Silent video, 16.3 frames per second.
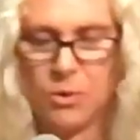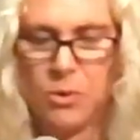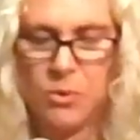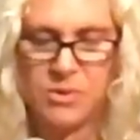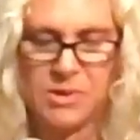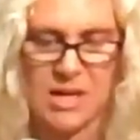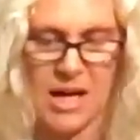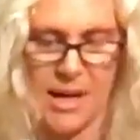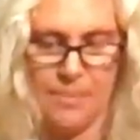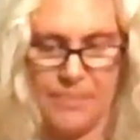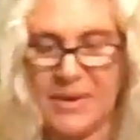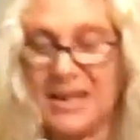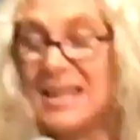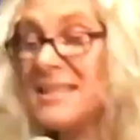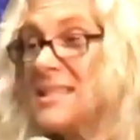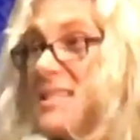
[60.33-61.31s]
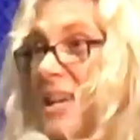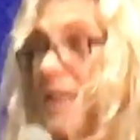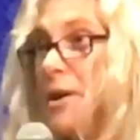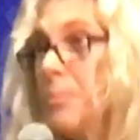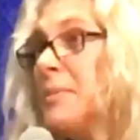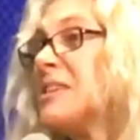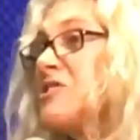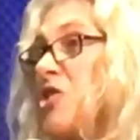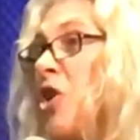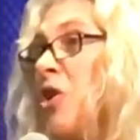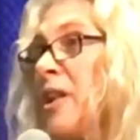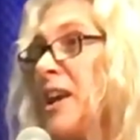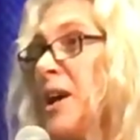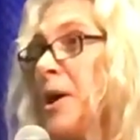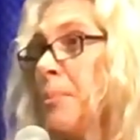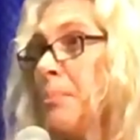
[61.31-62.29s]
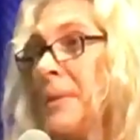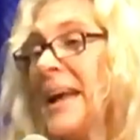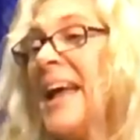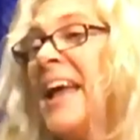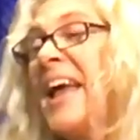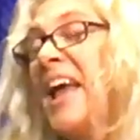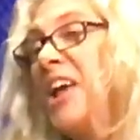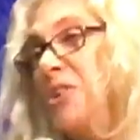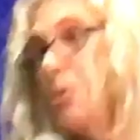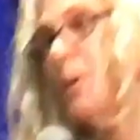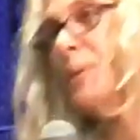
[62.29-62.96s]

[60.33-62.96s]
the whole time. It's him, it's all him. And